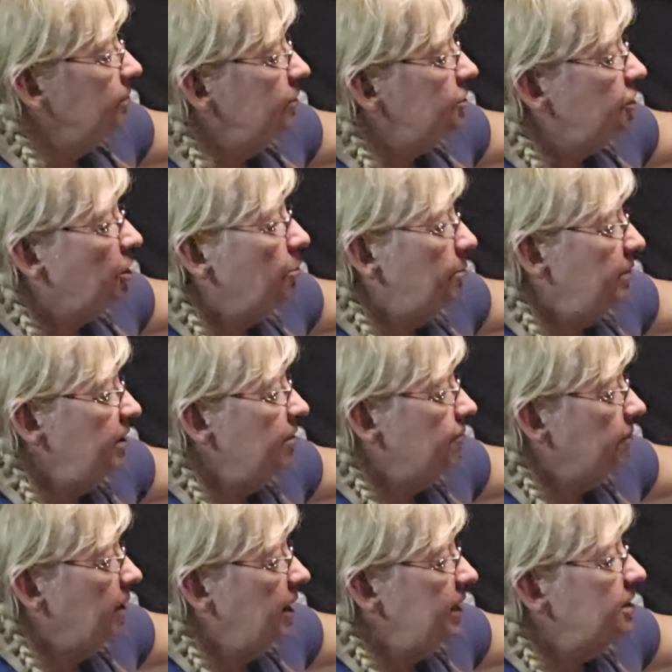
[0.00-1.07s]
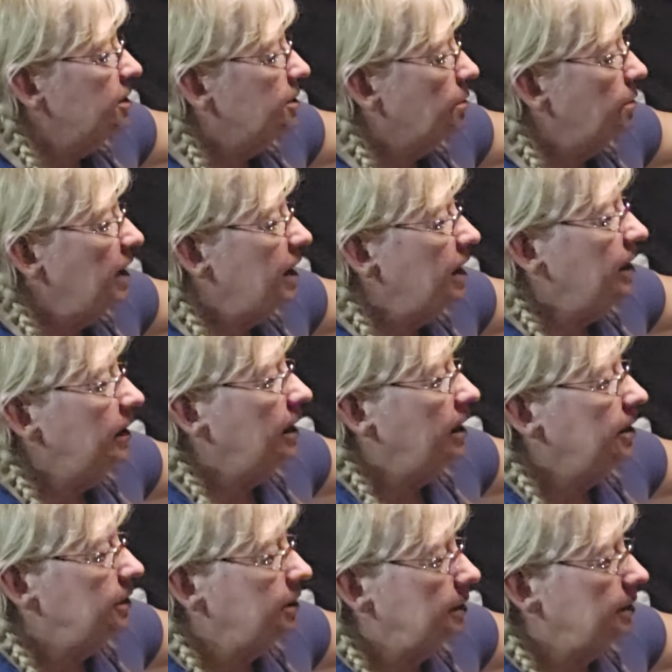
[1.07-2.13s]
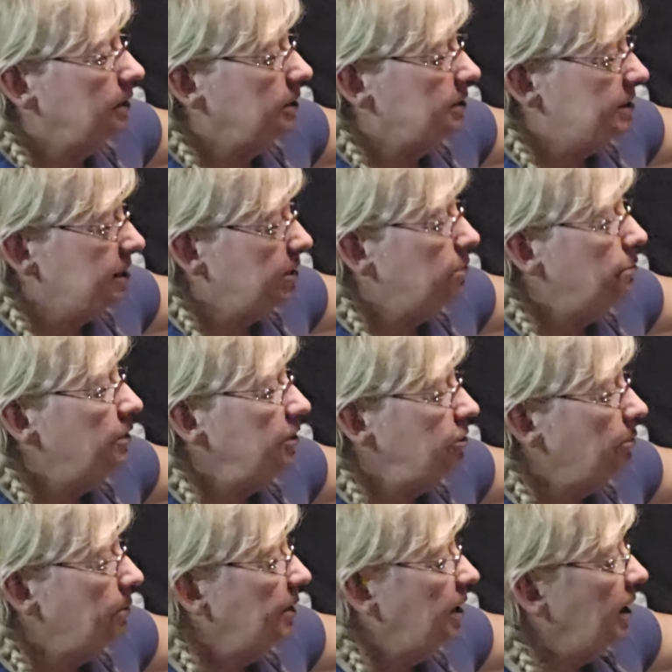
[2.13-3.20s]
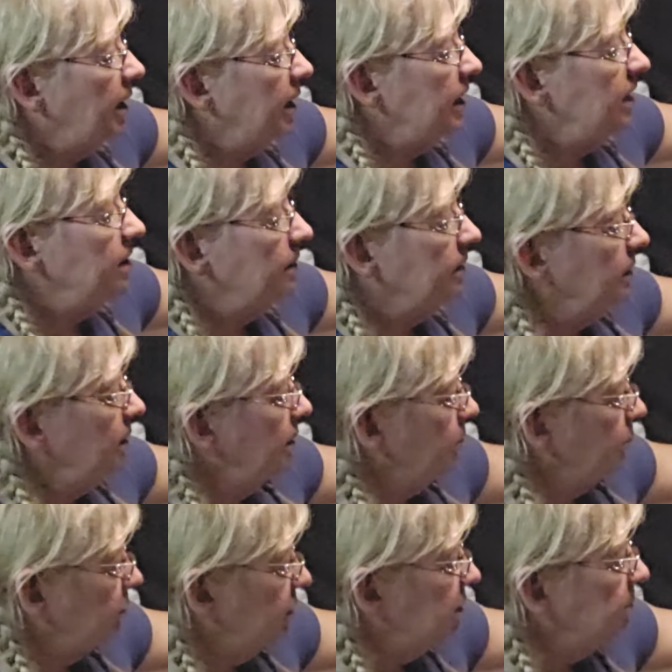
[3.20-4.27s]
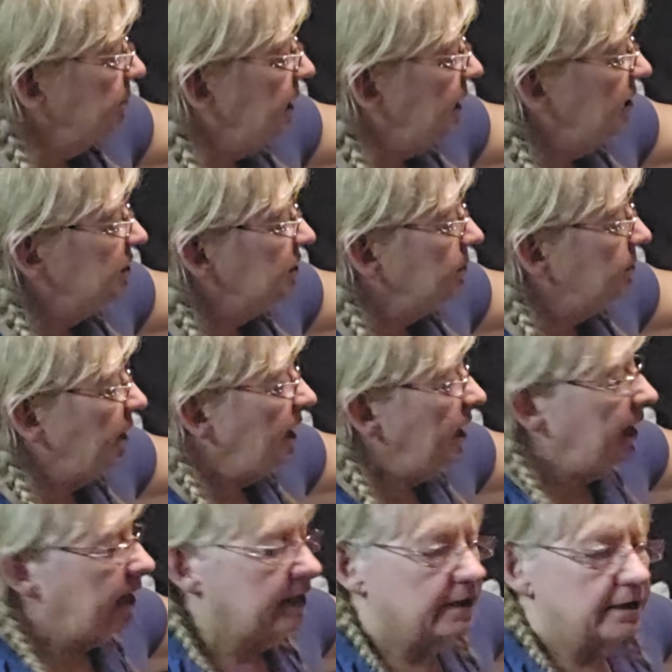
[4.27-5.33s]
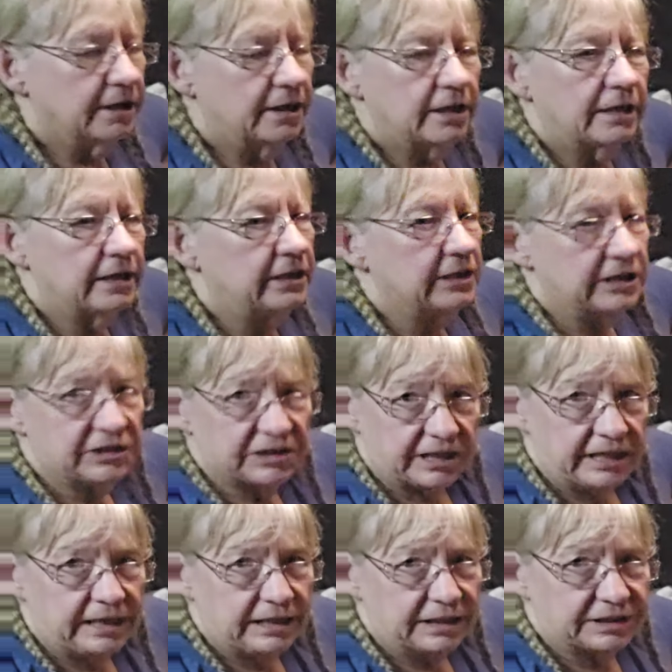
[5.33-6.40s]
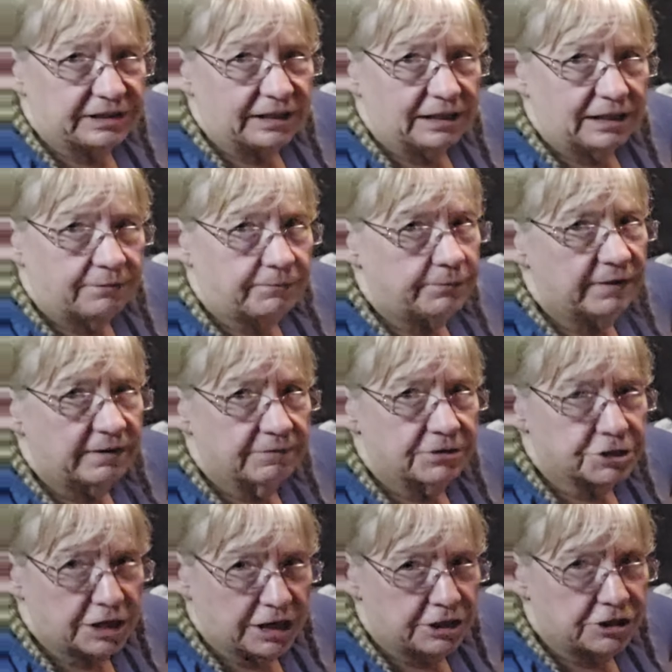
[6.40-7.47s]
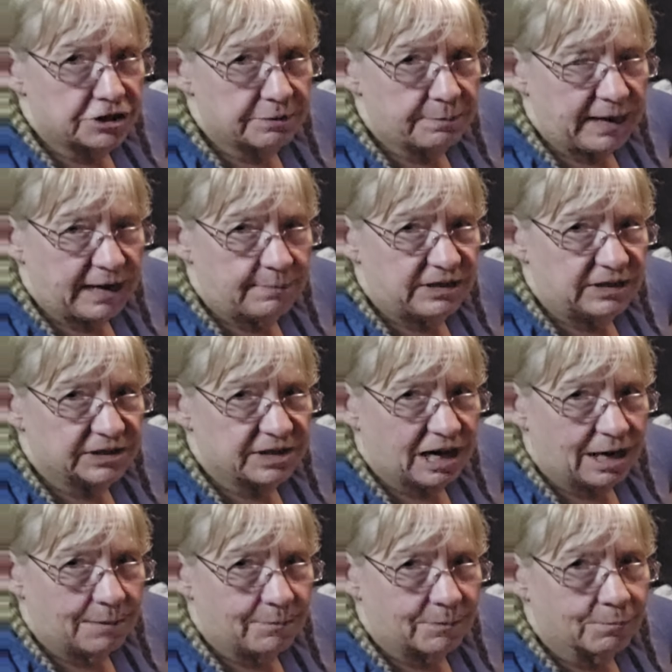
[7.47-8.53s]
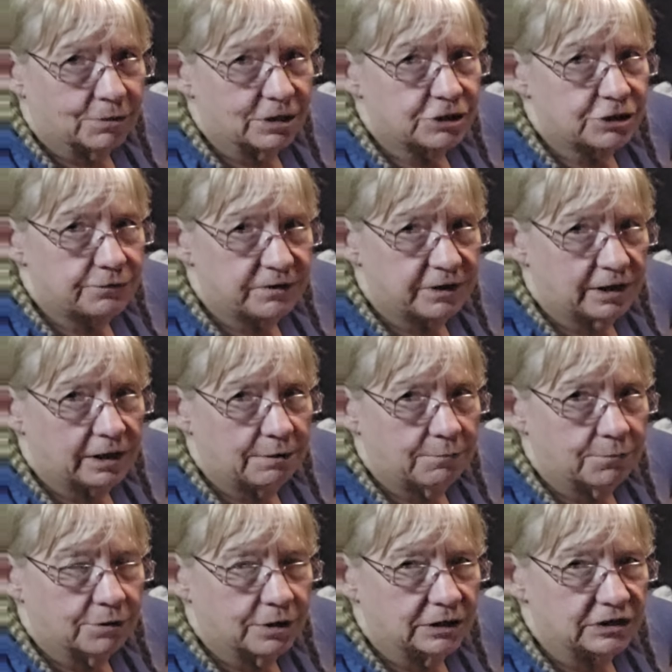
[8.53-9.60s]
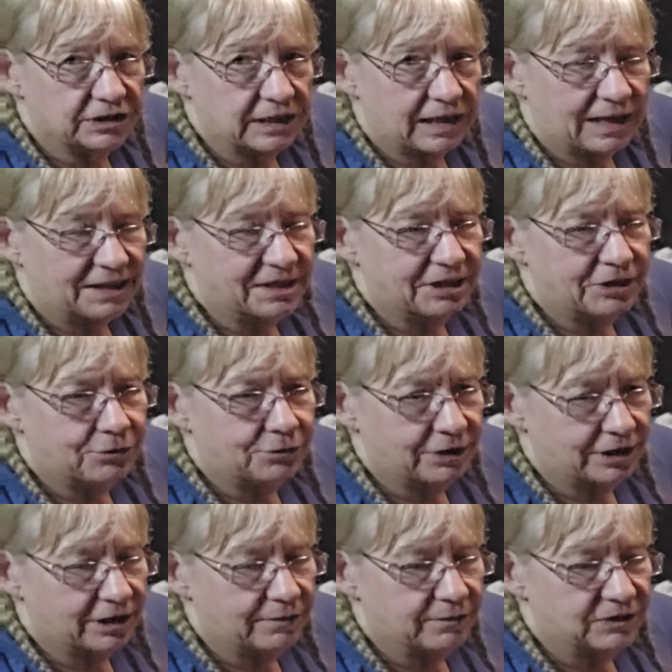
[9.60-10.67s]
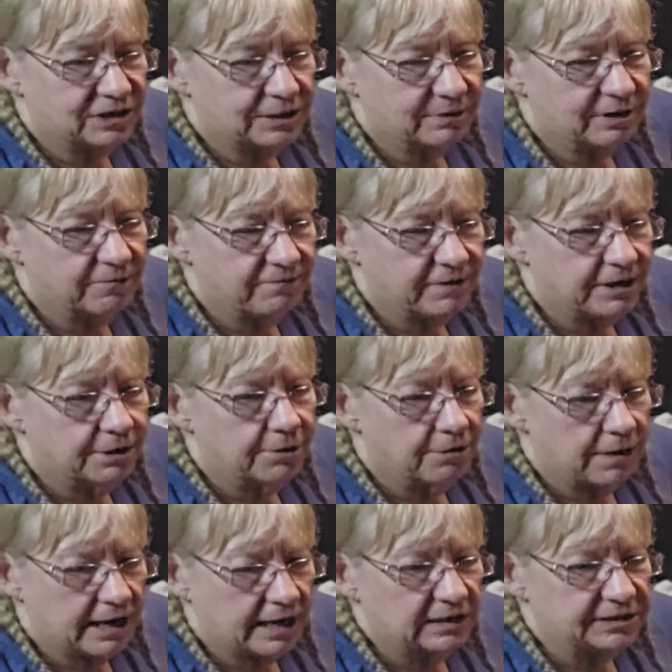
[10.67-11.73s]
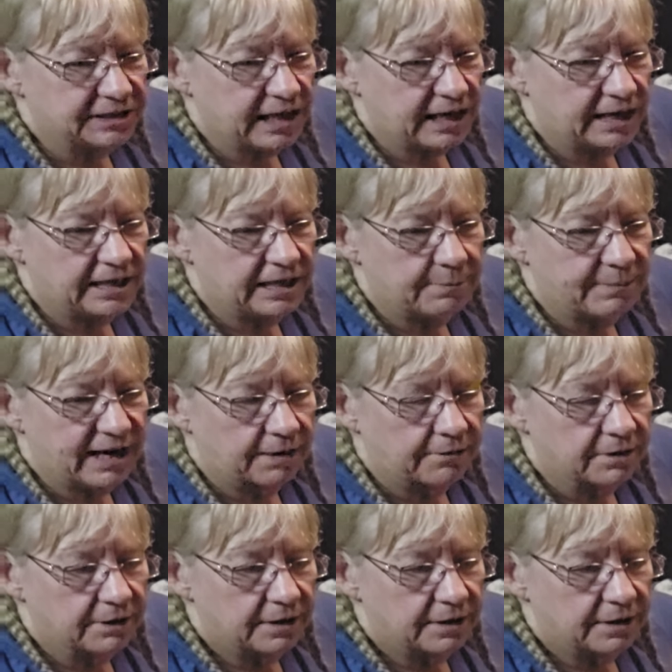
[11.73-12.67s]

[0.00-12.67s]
Don't be afraid to go ahead and deal with your potty with the plastic bag. It is easy. If you've ever changed a baby's diaper, once you've done it once, I think you'll get over some of the fear or anxiety about